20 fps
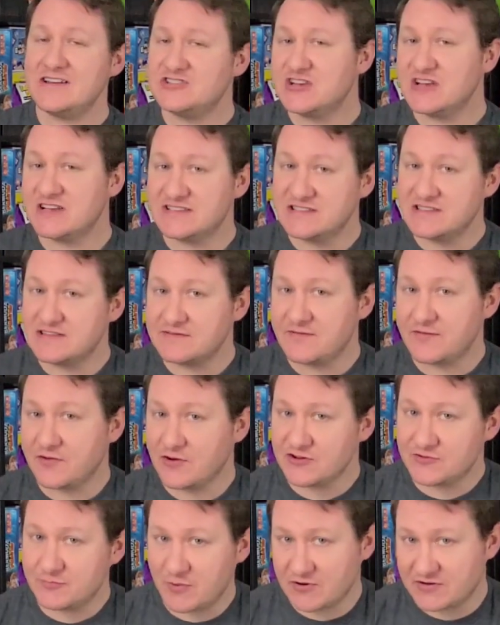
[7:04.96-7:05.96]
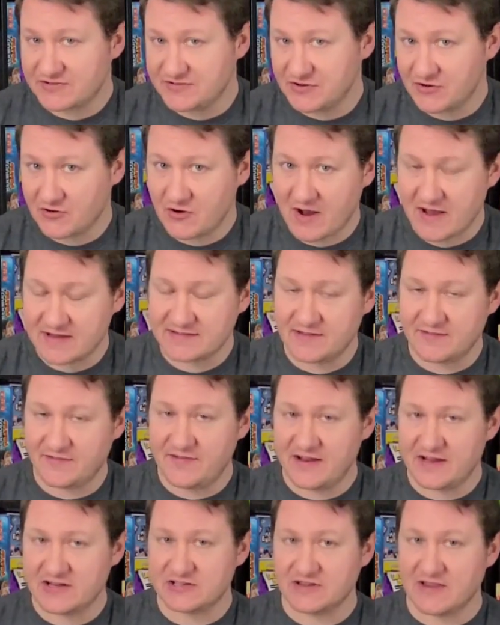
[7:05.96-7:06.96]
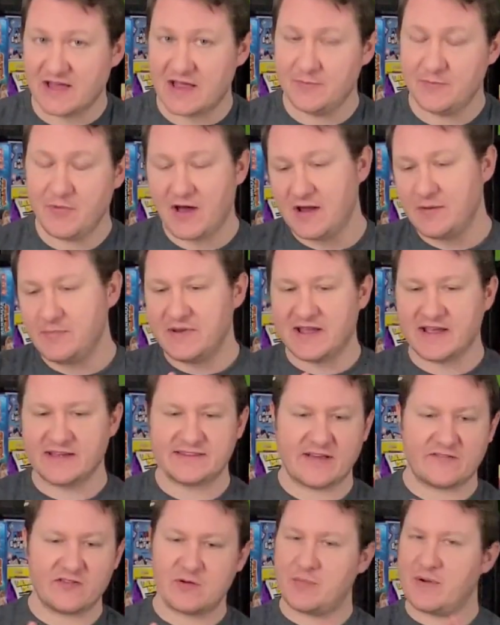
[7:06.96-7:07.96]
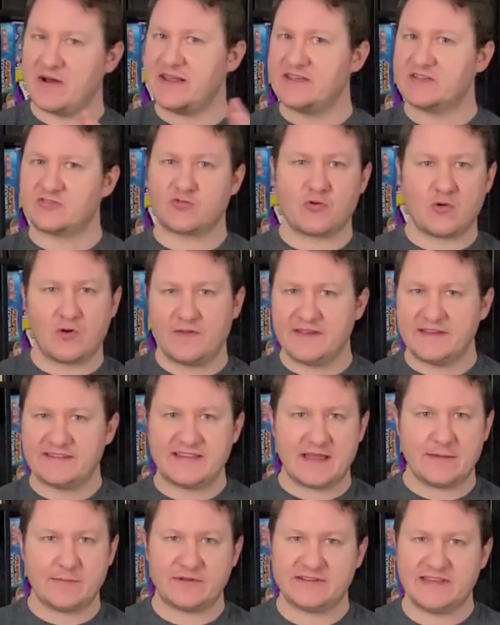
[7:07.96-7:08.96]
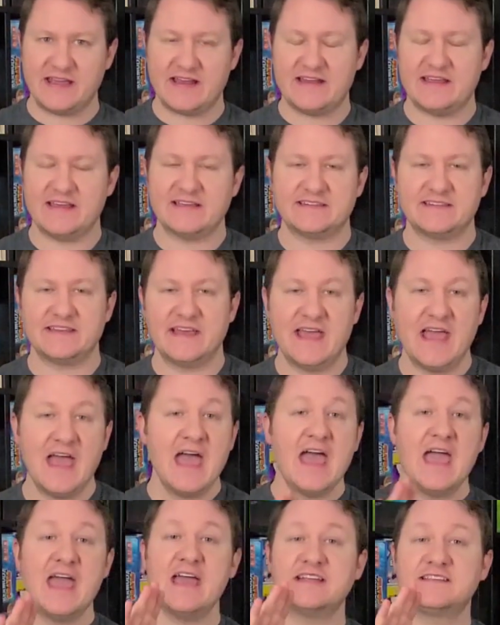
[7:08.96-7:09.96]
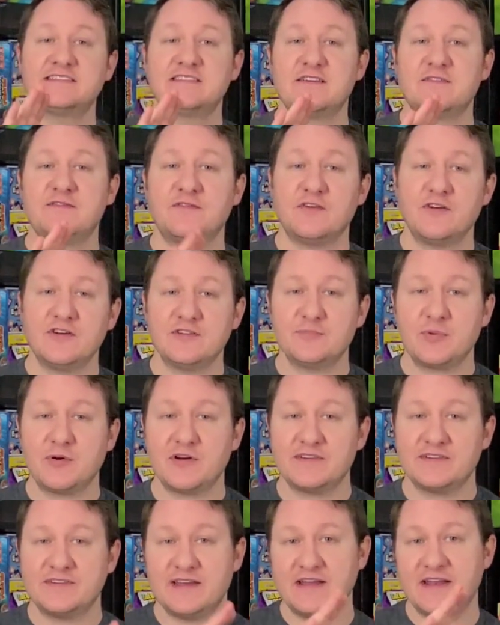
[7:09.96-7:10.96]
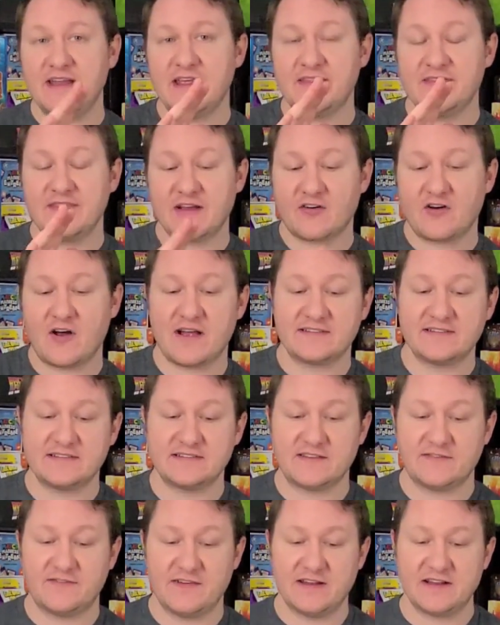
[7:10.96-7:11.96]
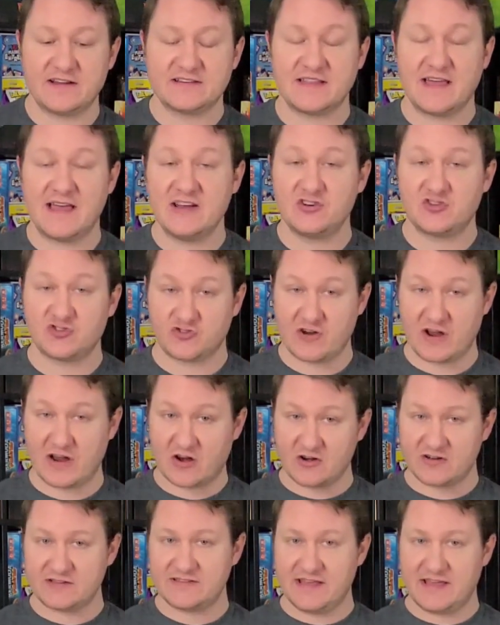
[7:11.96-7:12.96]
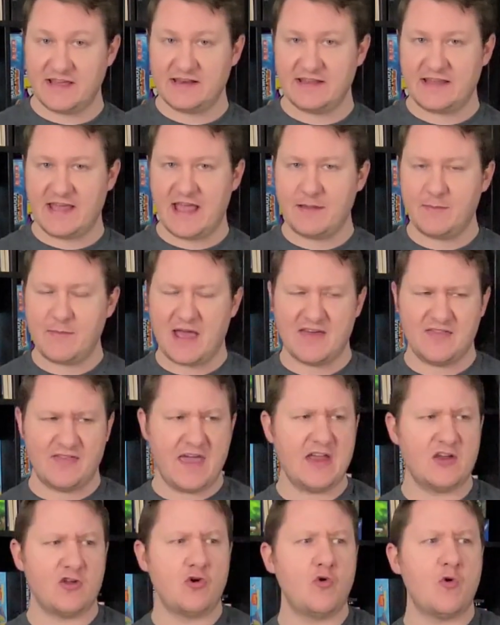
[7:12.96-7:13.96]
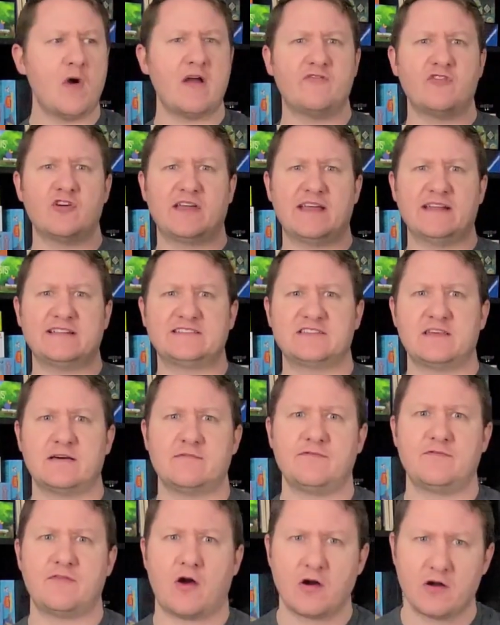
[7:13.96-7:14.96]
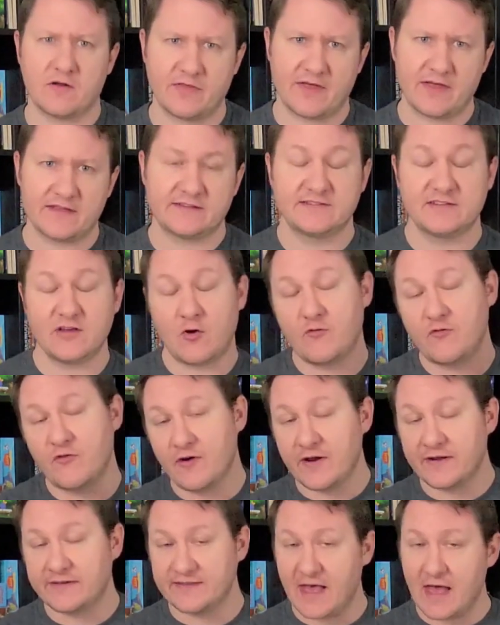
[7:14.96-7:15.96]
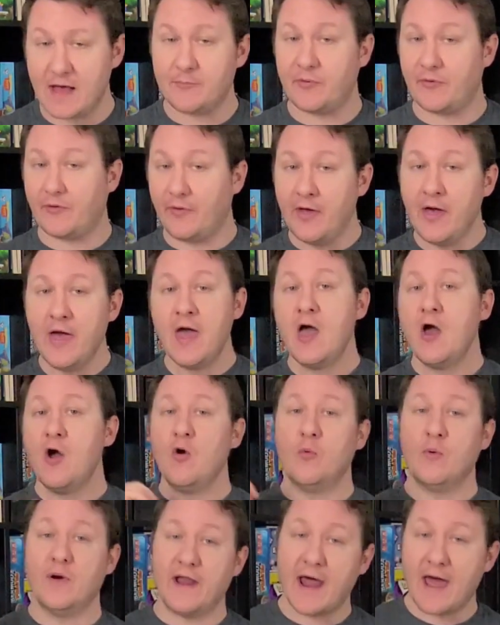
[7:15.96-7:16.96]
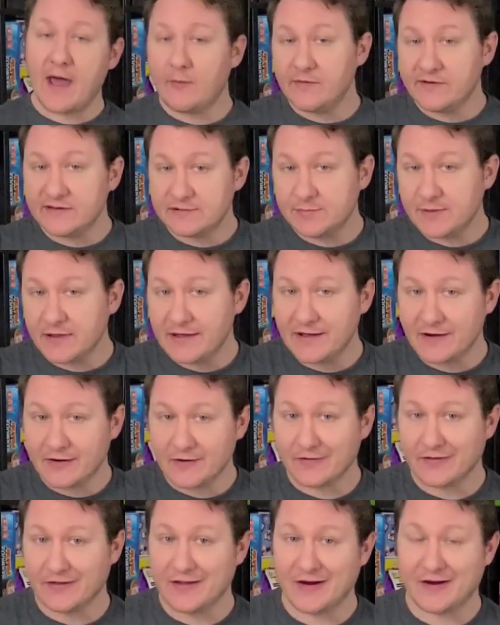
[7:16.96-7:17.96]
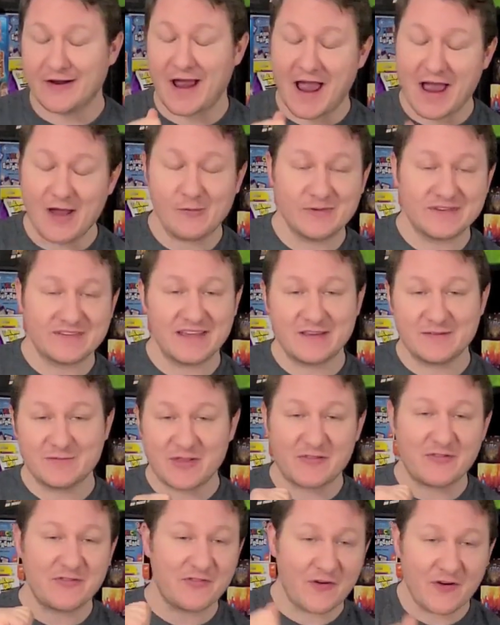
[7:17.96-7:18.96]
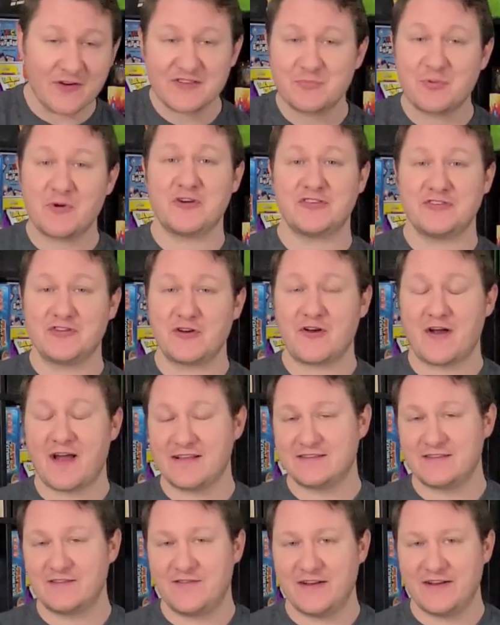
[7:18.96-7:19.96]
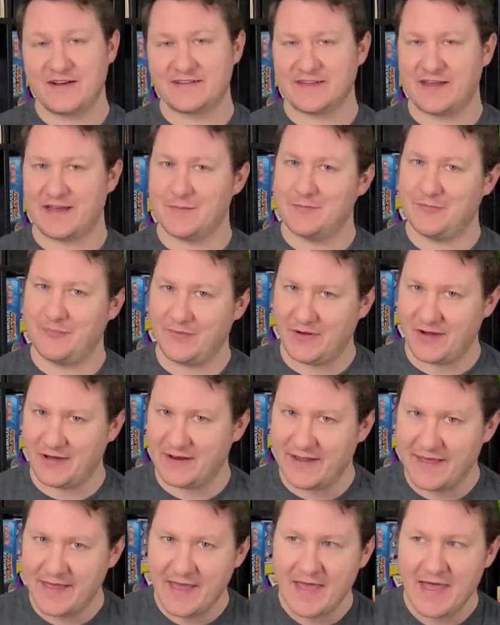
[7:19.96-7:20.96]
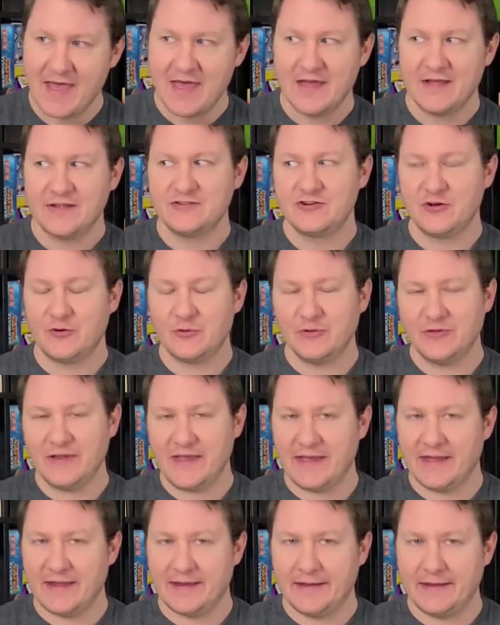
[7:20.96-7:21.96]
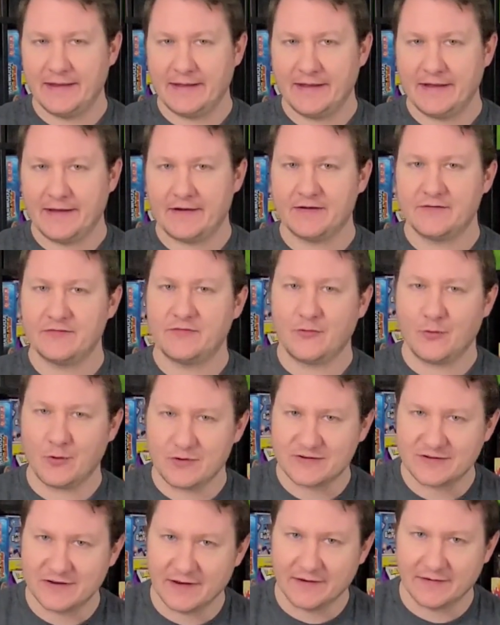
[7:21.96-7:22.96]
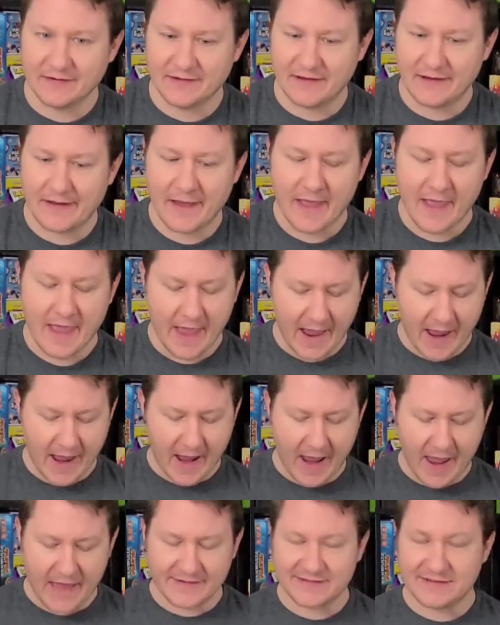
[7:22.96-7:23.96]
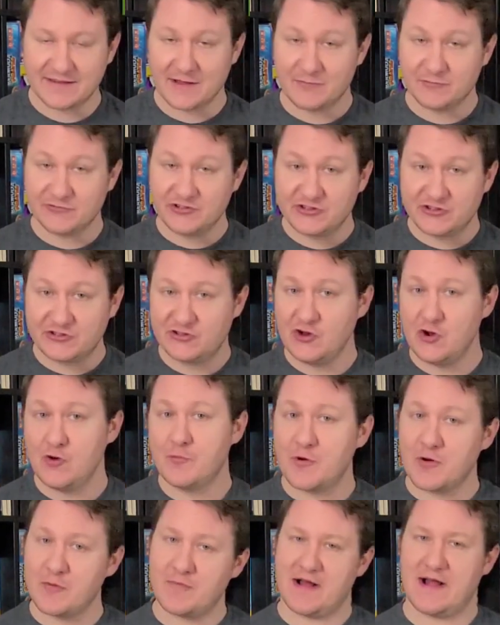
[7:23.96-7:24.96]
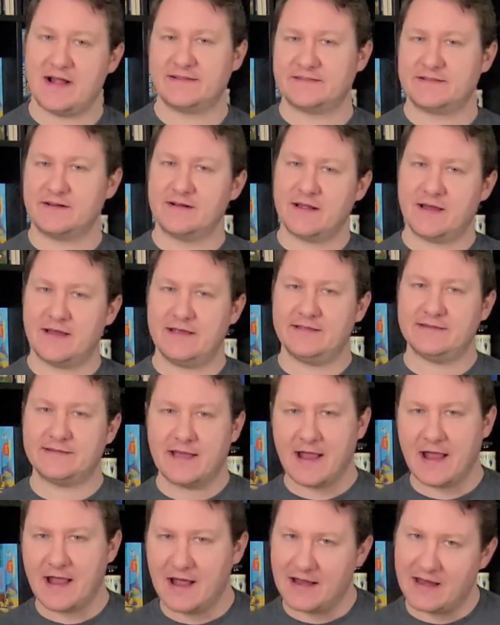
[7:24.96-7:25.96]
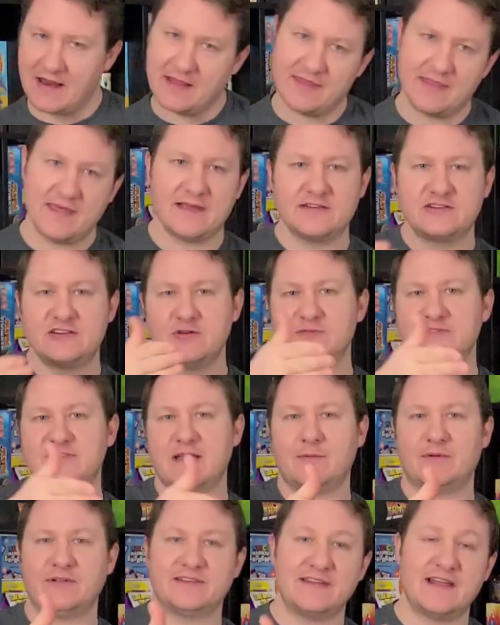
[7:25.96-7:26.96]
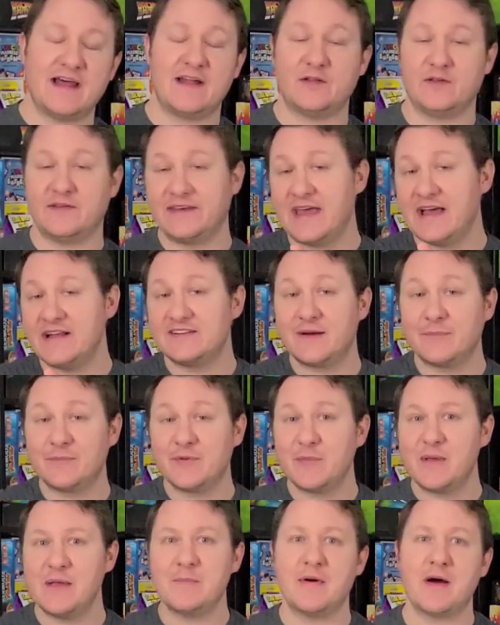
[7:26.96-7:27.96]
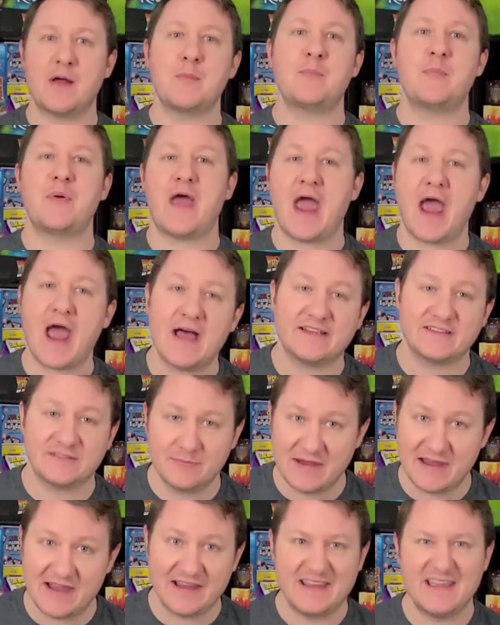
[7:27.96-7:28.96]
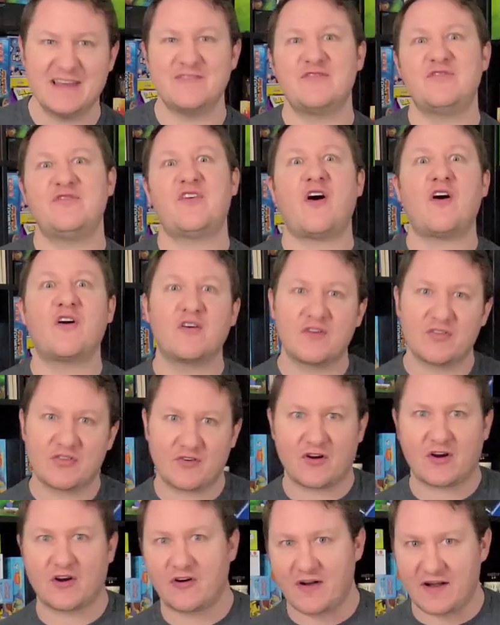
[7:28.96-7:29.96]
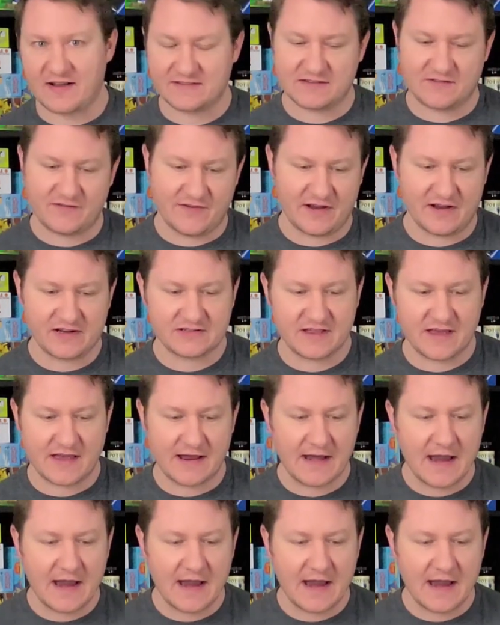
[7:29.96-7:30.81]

just the first person to cross the finish line, but because everybody is rolling simultaneously, it's the first person that crosses the finish line triggers the end game, and then whoever gets the farthest. So for example, when I was playing earlier, I was the first person to cross the finish line, but Jolynn, unfortunately, had some super monster dice, and she was able to not only catch up to me, but pass me and get farther across the finish line.